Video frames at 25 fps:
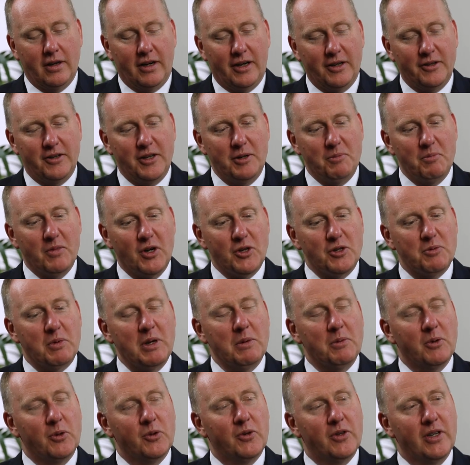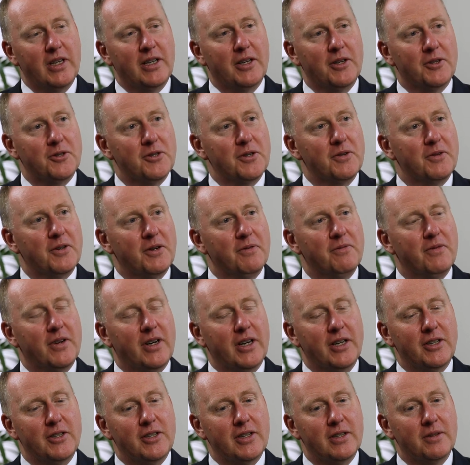I think most people think are sort of
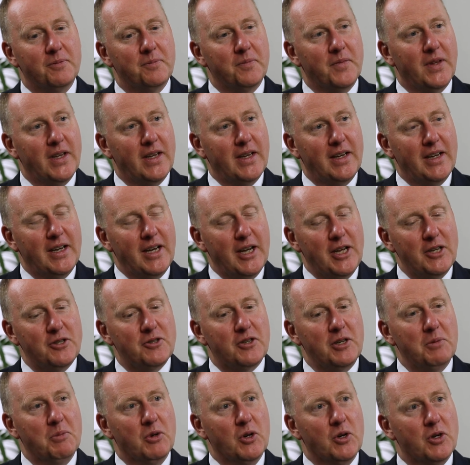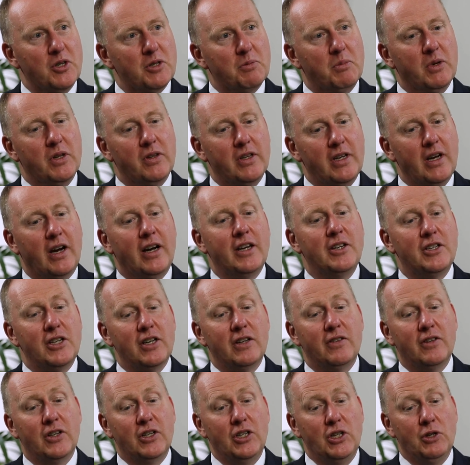confined to history books, but the
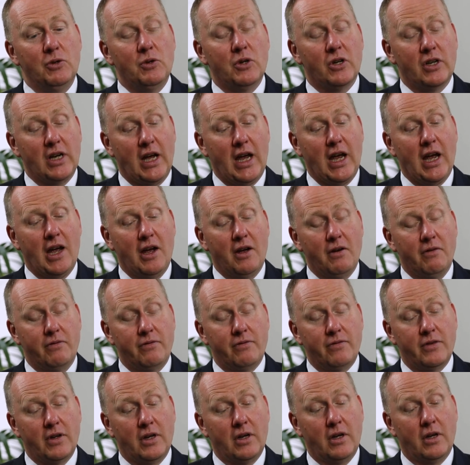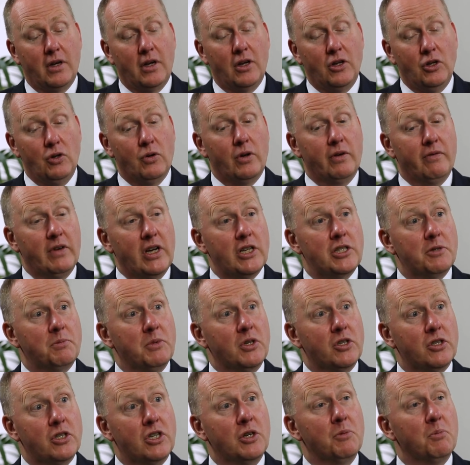idea that you could have your
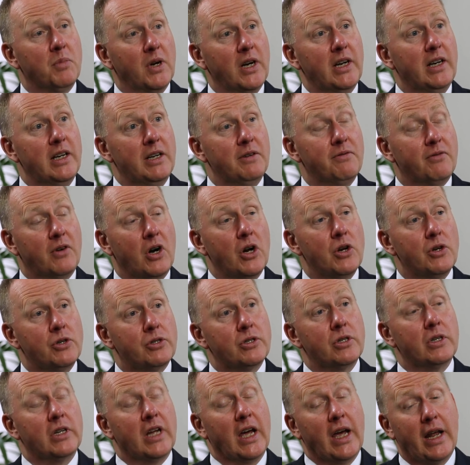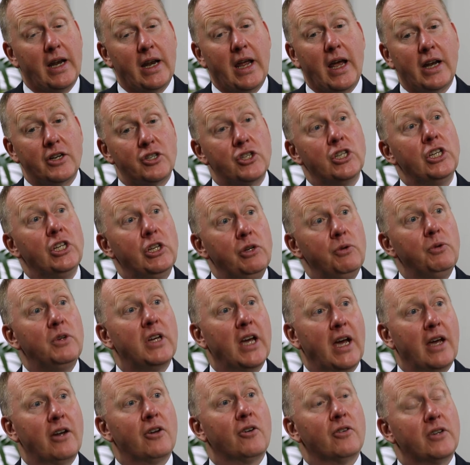investments completely frozen and actually you
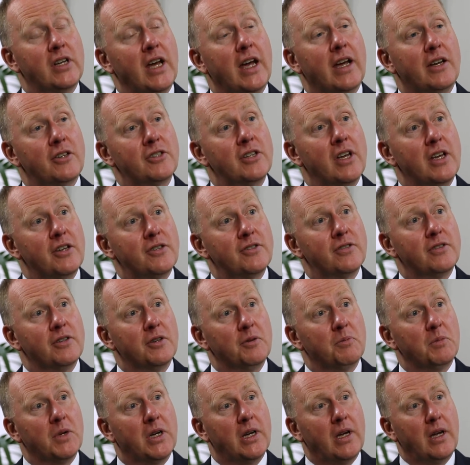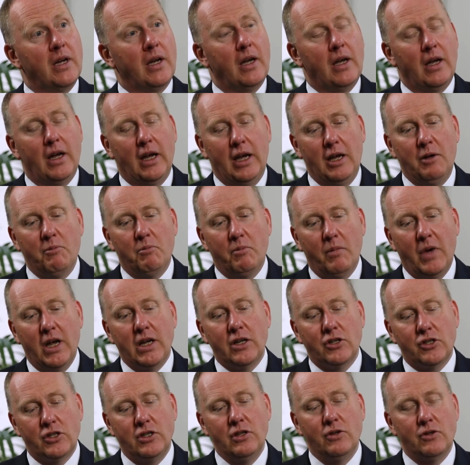cannot access them, it
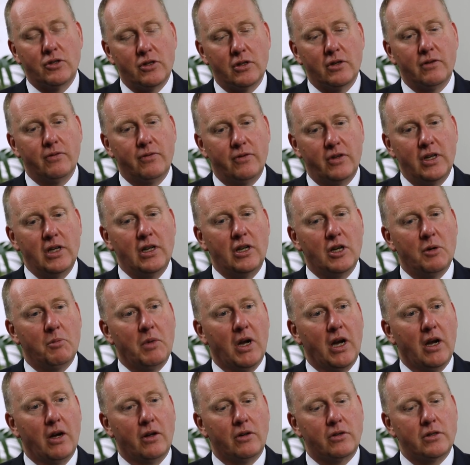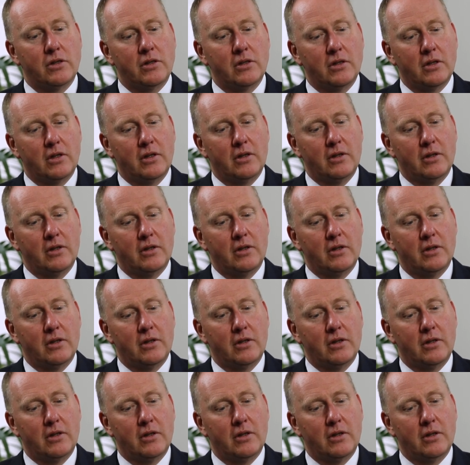makes you sort of think about